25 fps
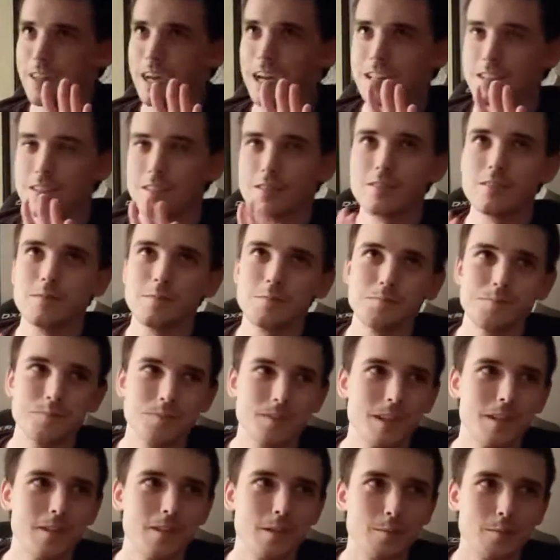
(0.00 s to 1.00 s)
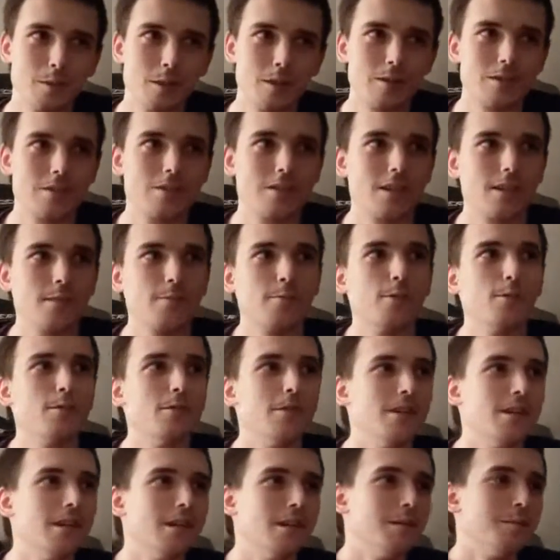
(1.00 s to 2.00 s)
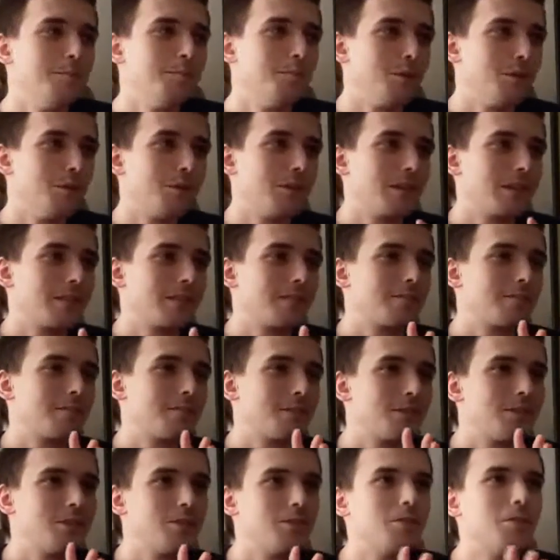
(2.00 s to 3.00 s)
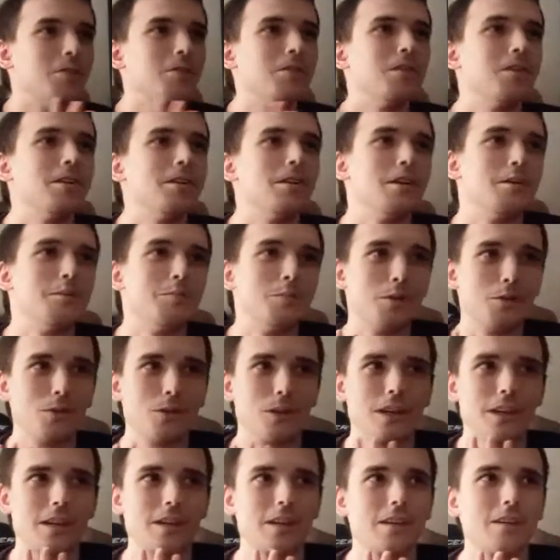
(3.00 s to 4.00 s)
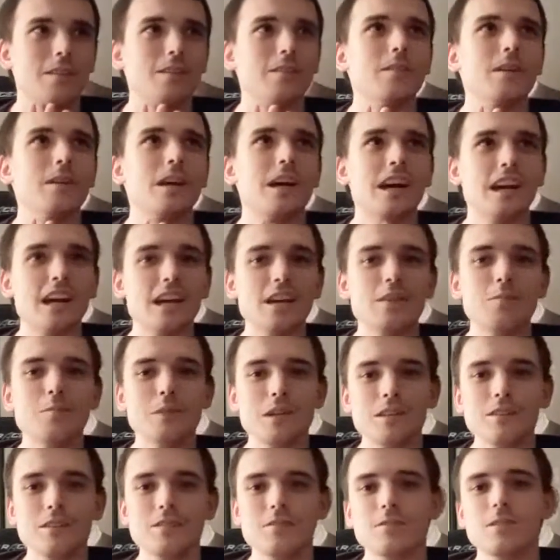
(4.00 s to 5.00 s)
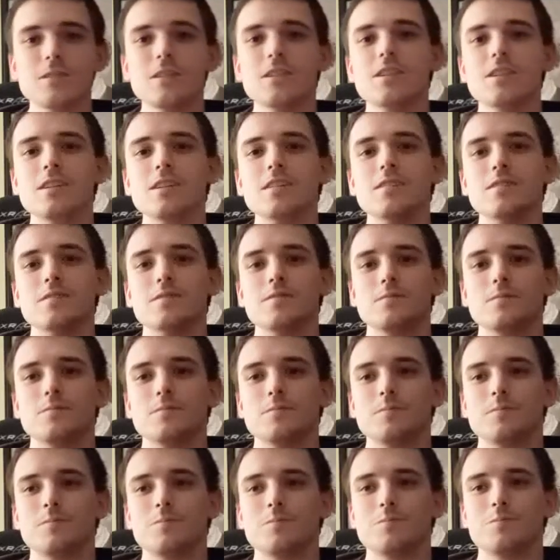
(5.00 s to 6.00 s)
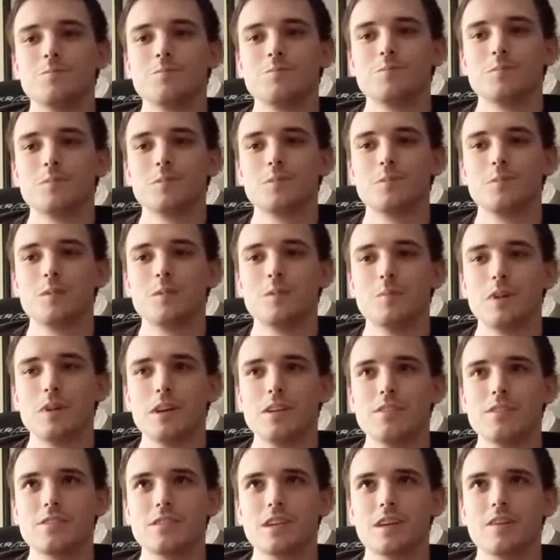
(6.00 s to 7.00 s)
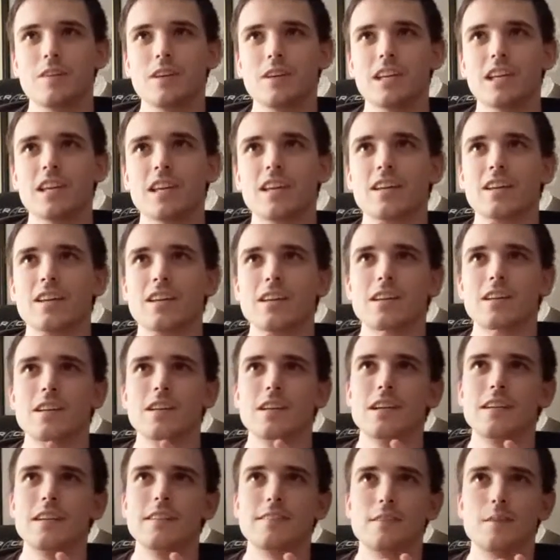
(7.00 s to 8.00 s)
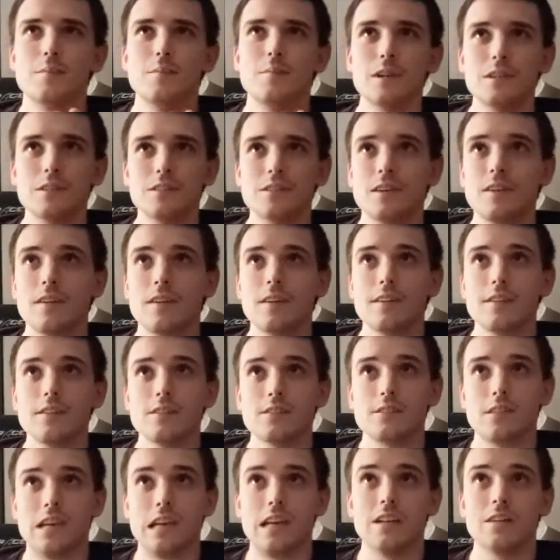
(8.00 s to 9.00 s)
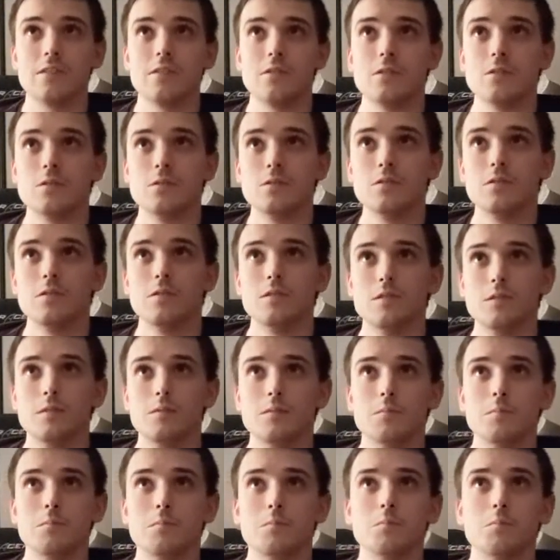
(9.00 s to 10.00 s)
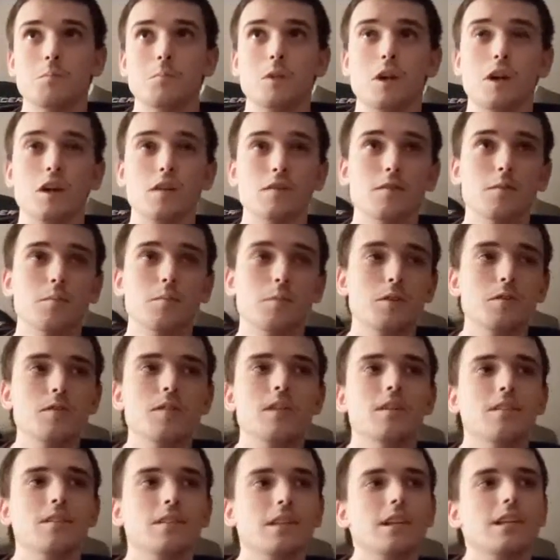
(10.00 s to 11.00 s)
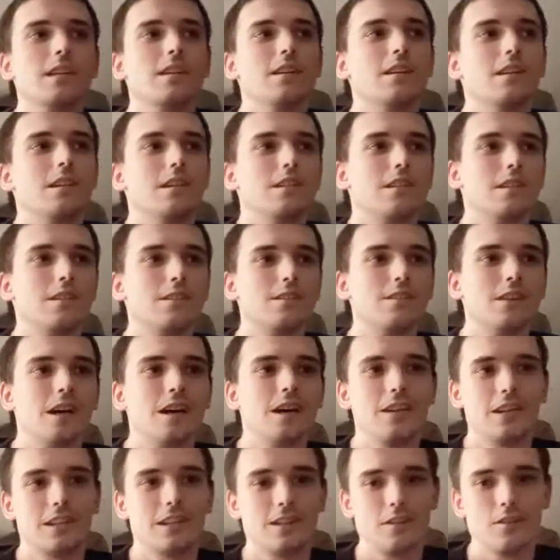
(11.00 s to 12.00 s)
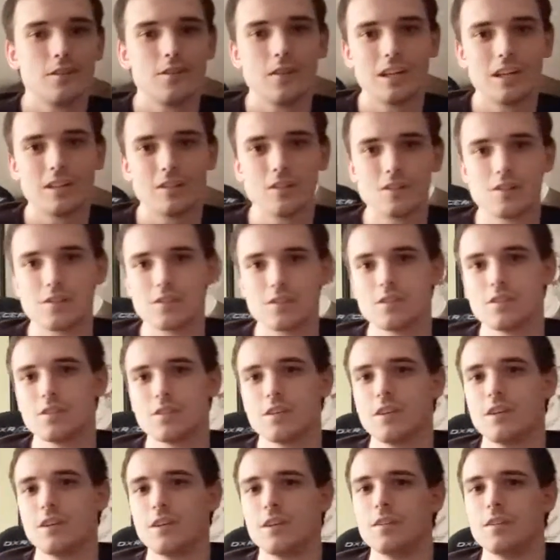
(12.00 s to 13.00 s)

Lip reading: that's a little more understandable, but like still, but like Iron Man 3, the best selling, it's the best selling standalone Marvel movie, like that's not like the Avengers.